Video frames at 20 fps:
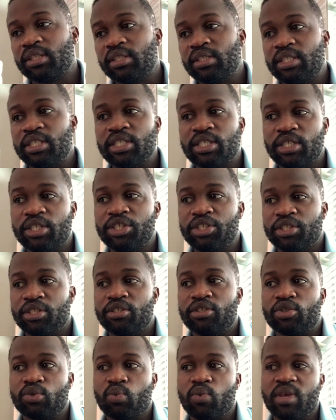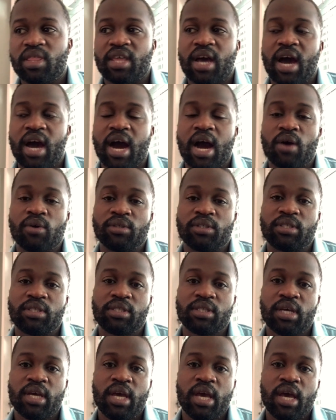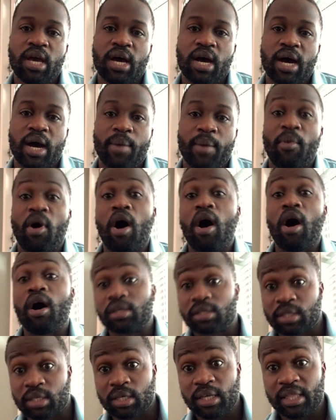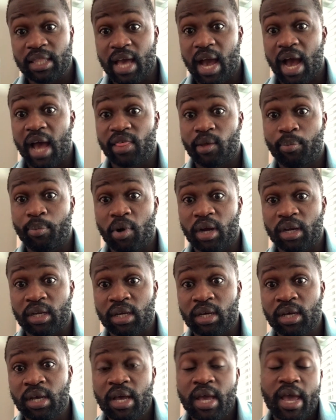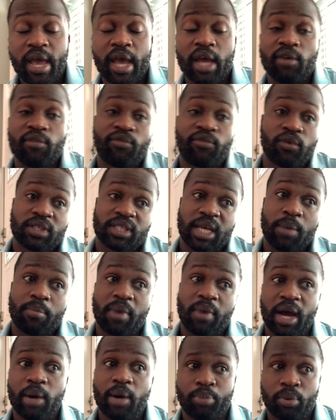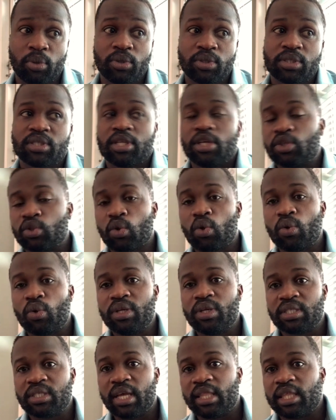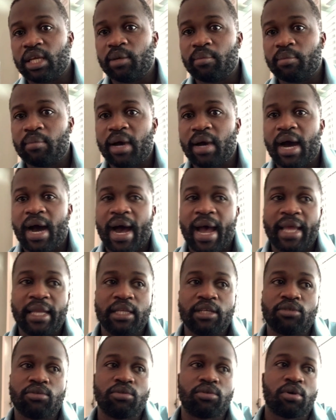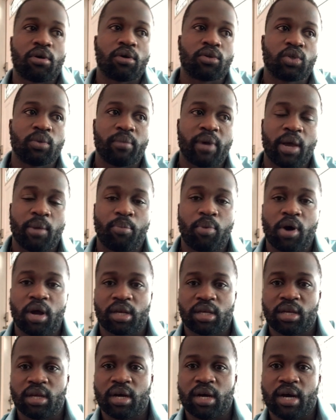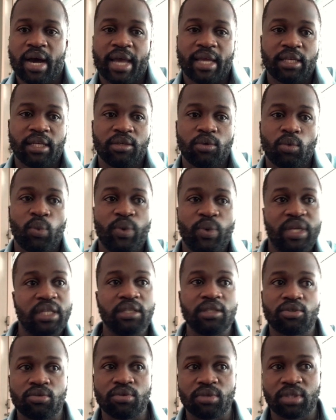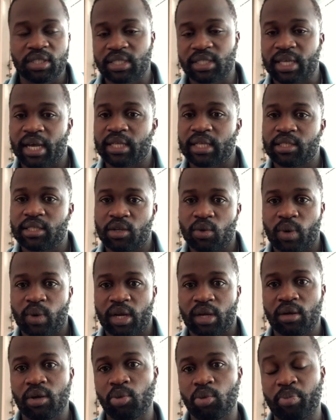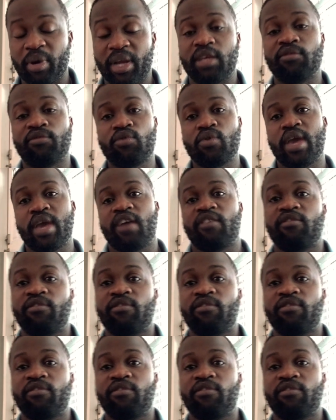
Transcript: decisions without asking the other partner. And for some couples, there's always that thing, but I need to talk to my partner. We need to discuss and whatnot. But if you have